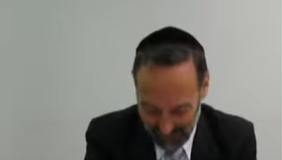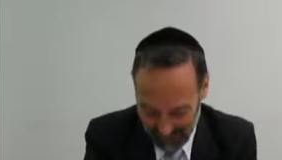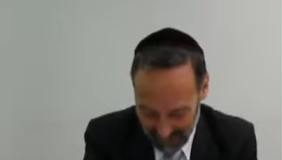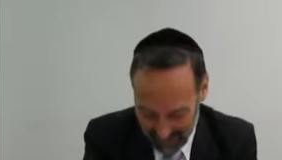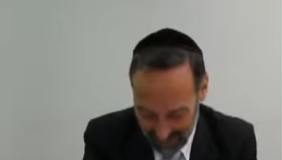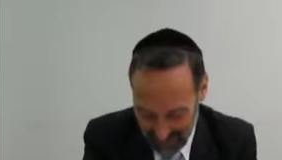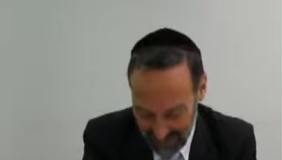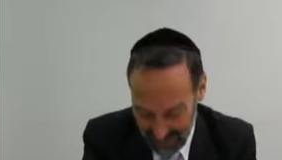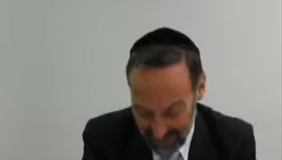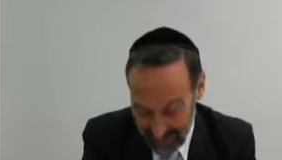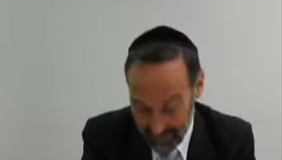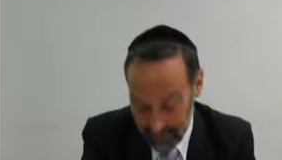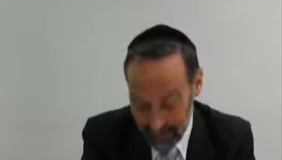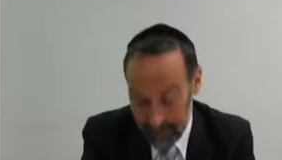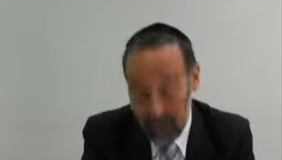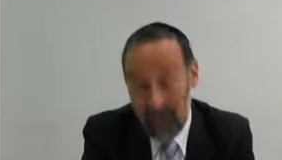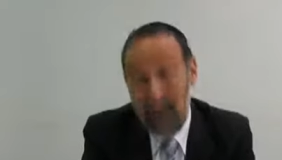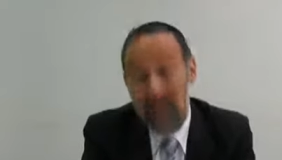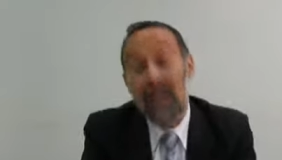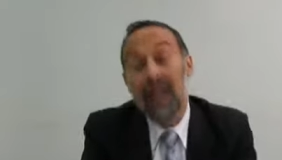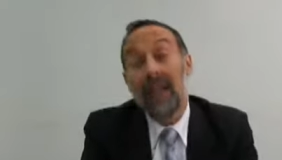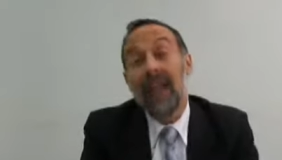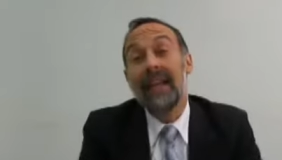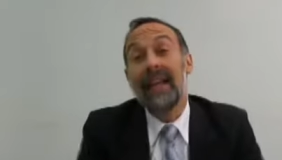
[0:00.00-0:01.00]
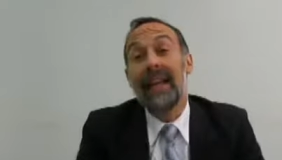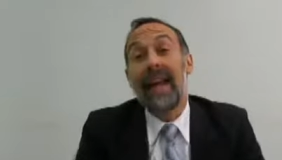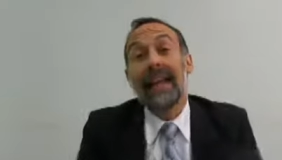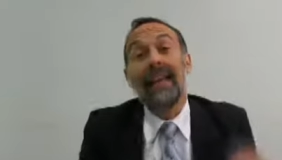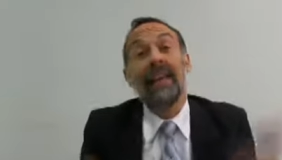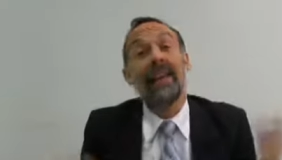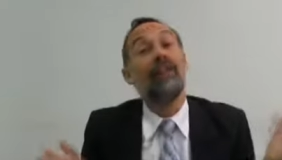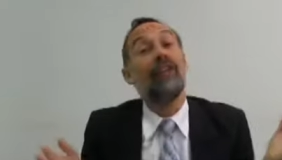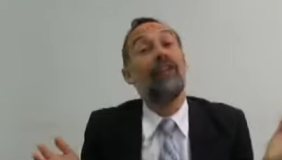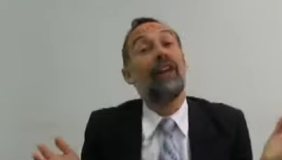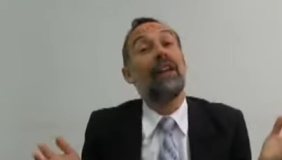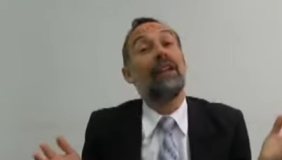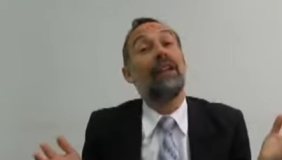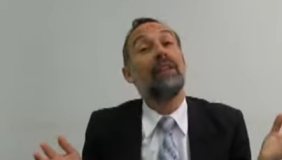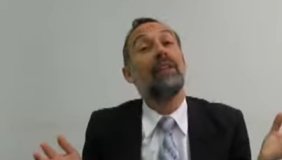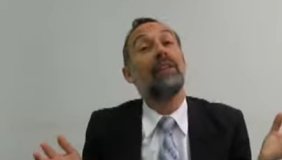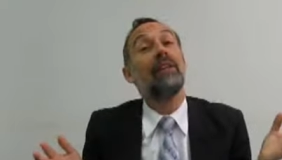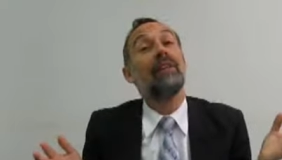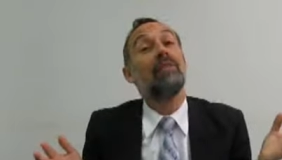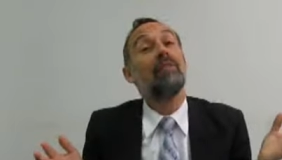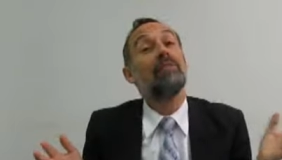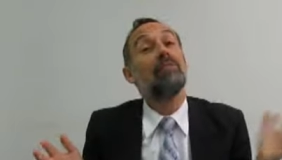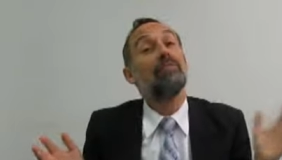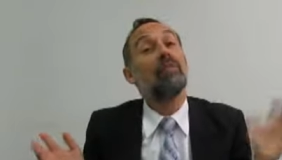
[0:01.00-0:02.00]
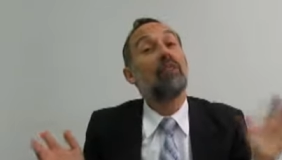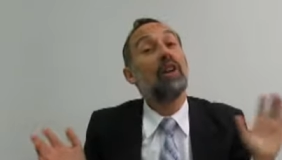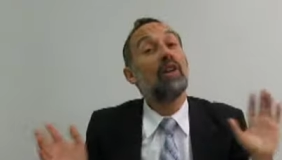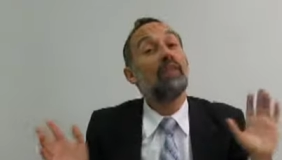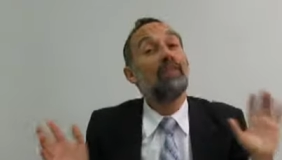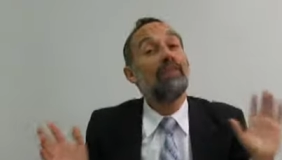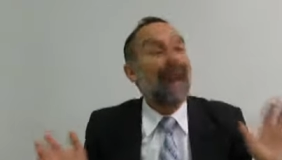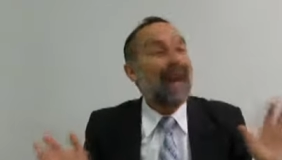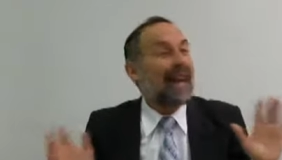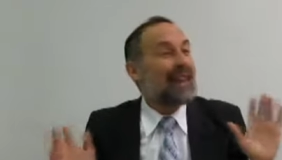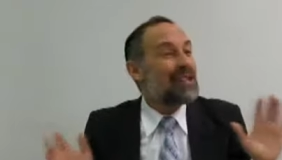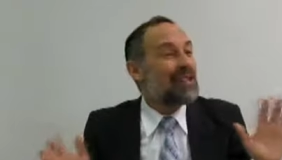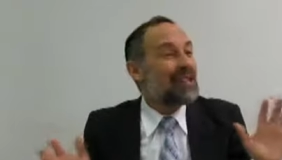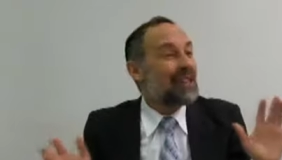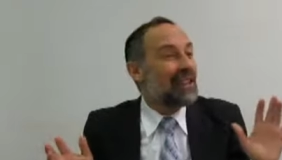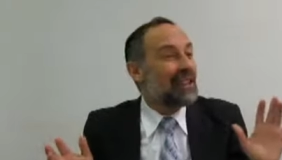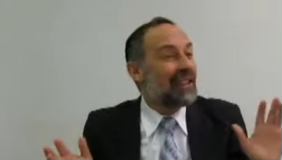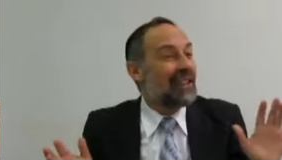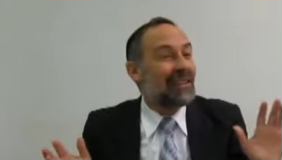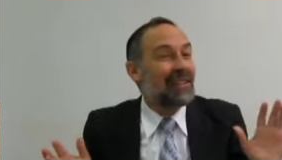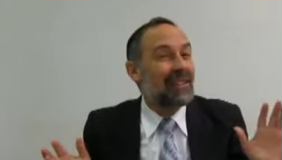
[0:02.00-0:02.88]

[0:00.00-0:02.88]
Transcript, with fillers: about it. In any event, imagine